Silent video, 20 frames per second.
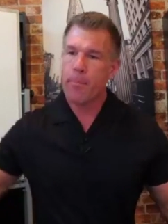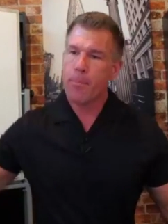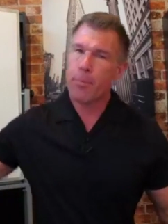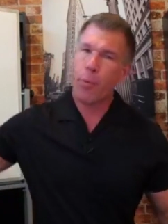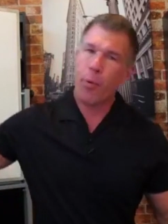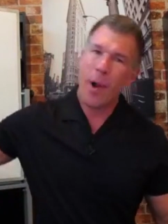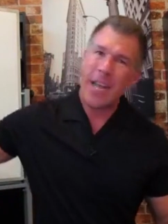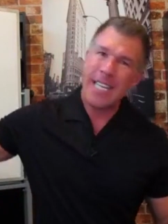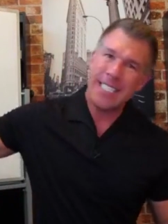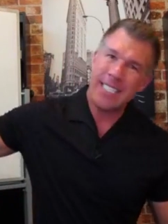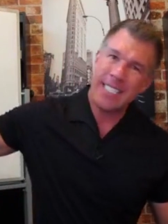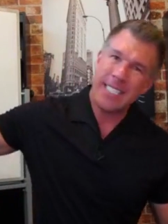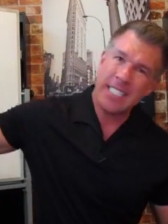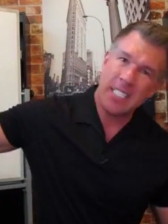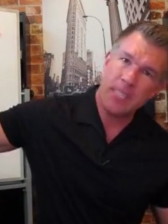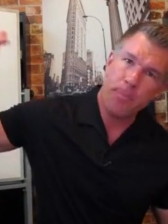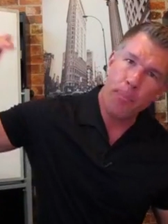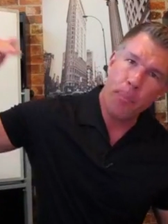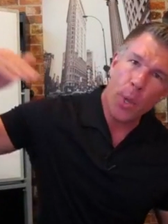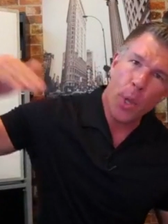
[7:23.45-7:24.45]

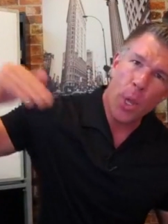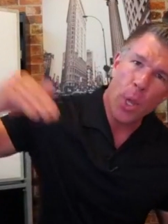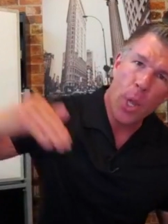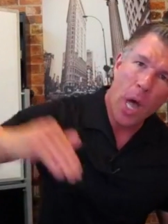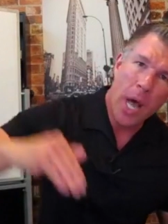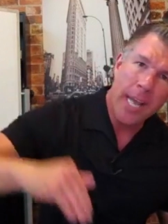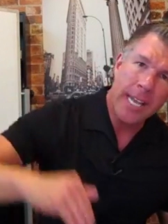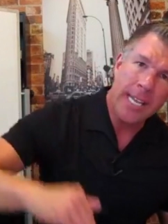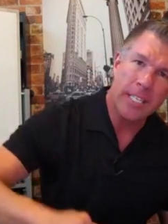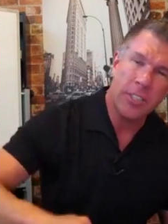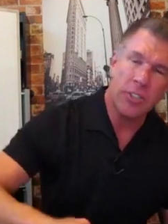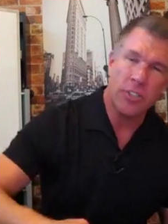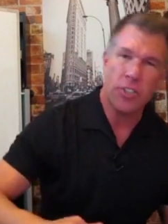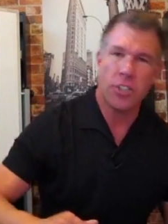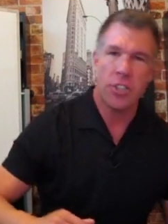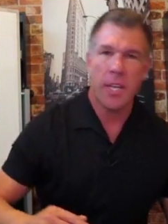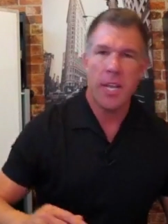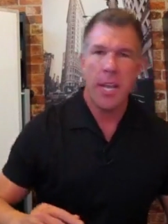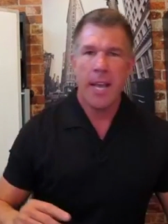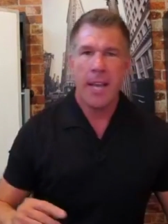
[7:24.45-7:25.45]
Prices
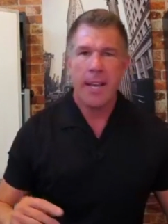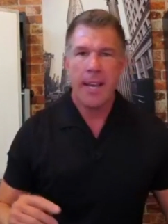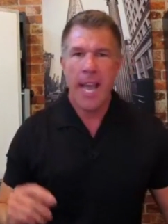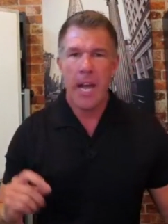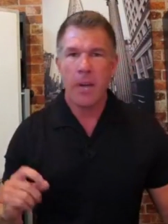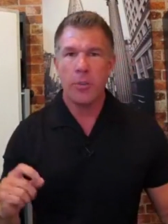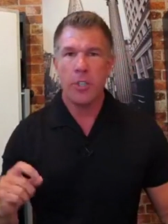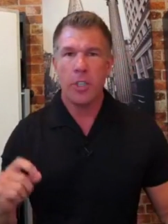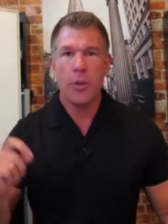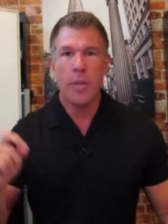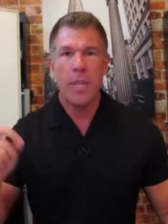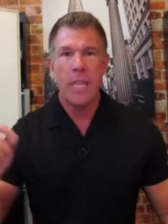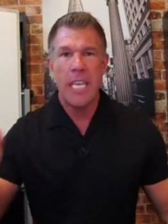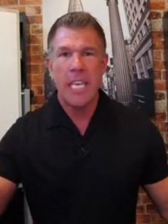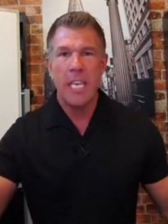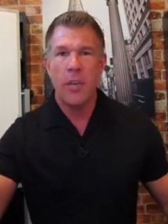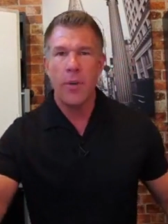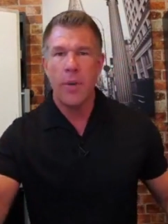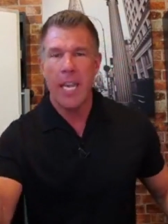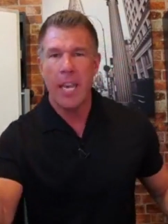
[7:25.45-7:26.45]
plunge. Now, do you
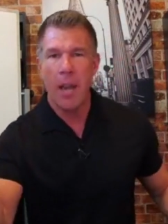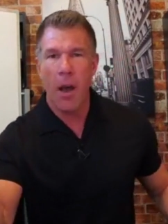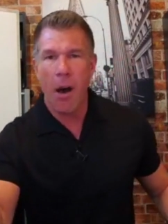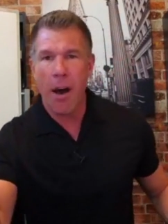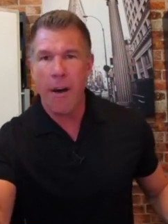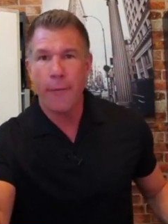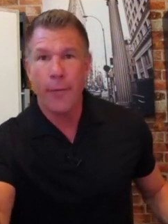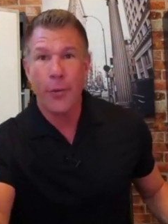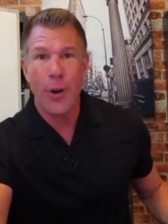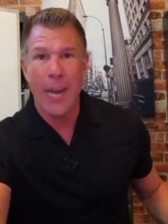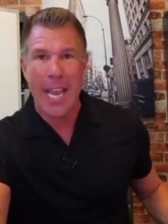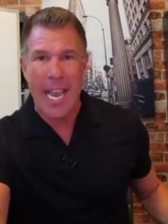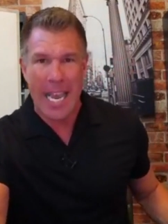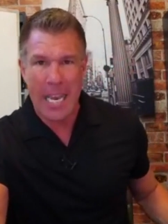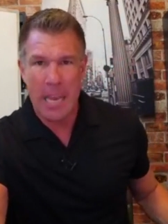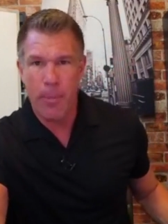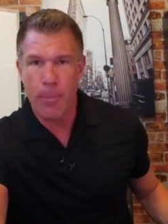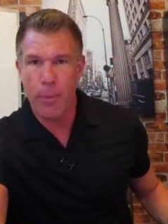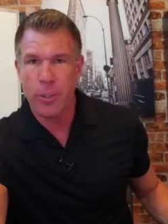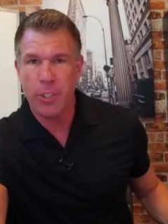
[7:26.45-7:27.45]
think you can offer
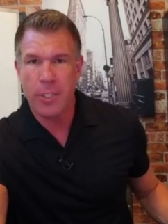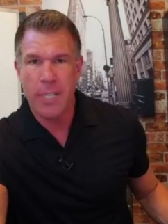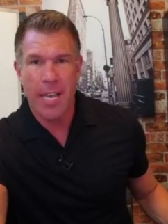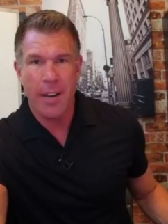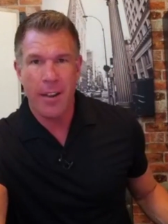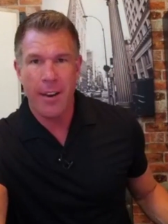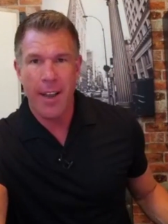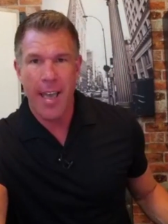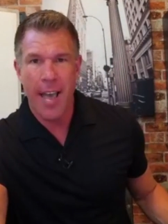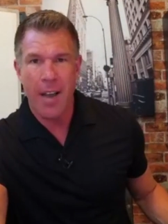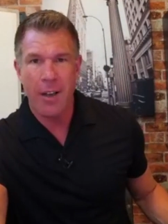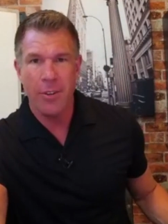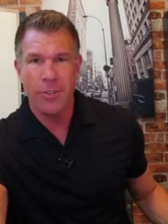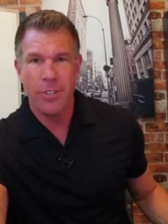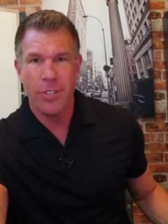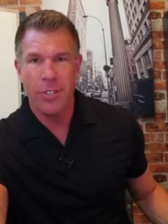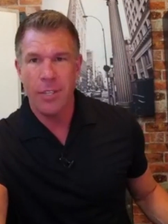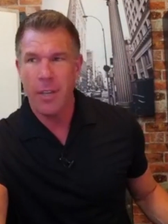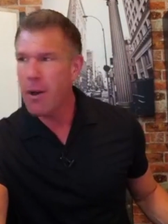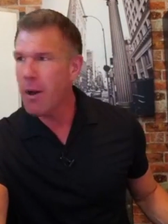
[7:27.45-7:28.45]
80% on a
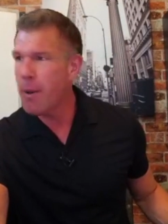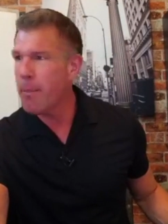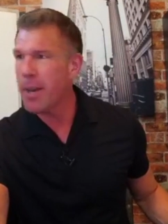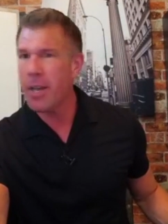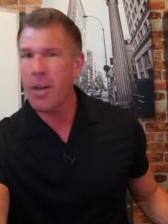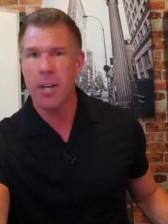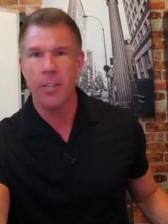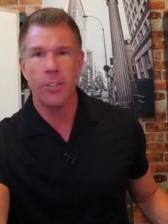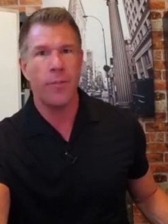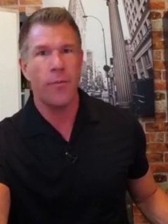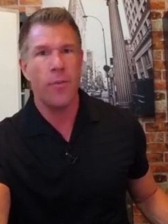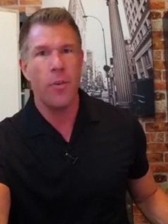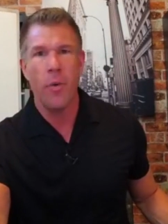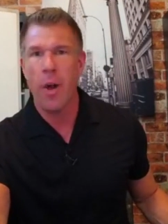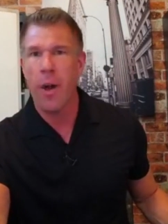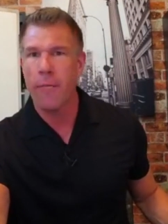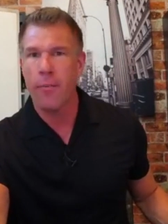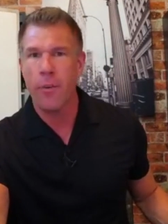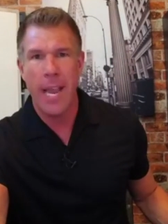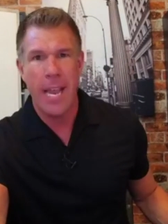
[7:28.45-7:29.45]
house? Oh my gosh, if you
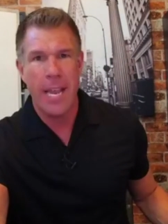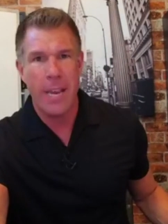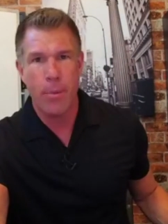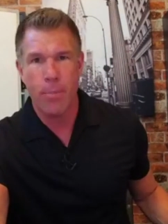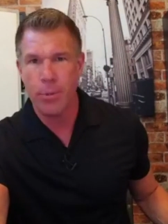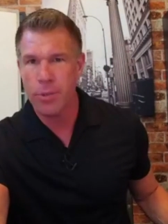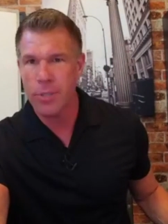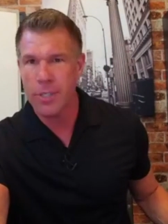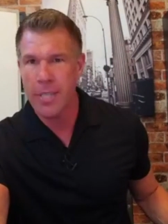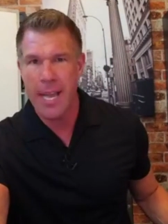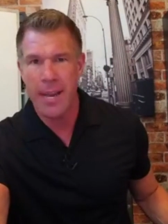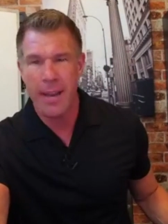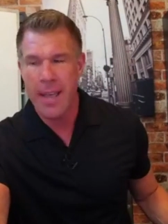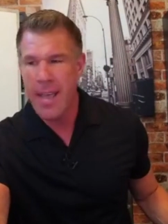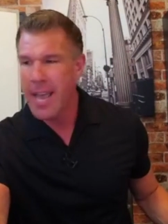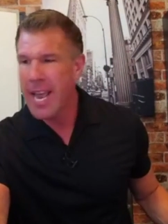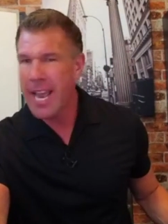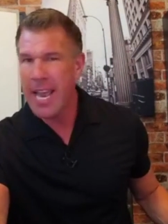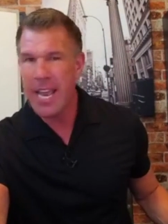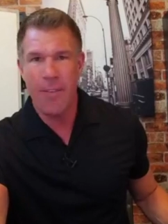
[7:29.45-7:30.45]
offer 80%,
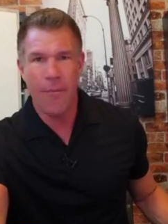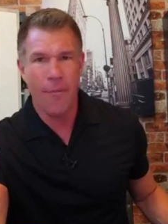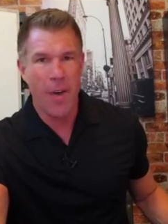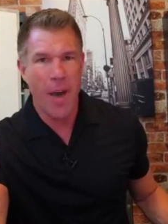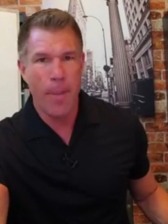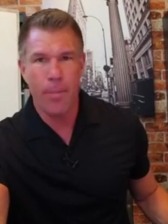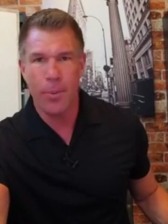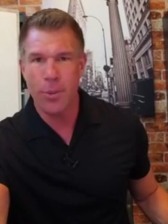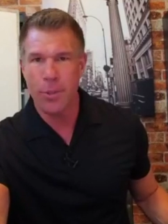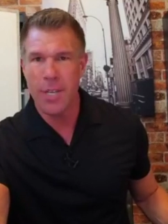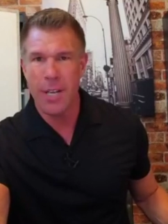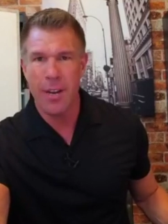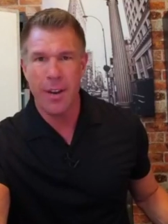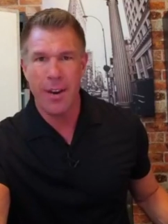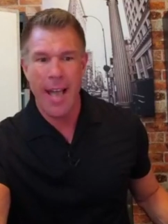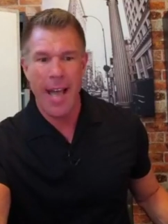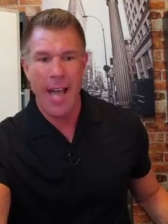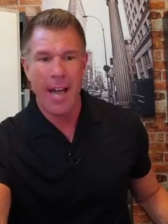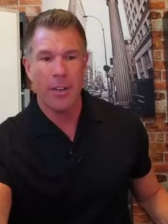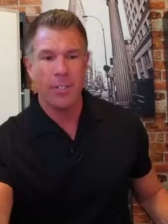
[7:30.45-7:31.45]
85% on
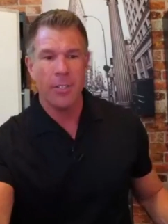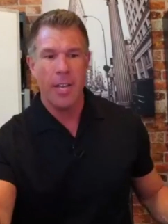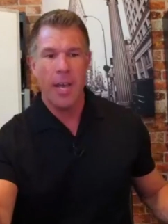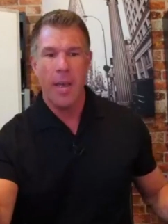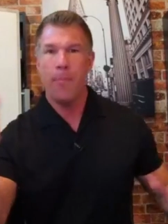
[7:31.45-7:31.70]
a house,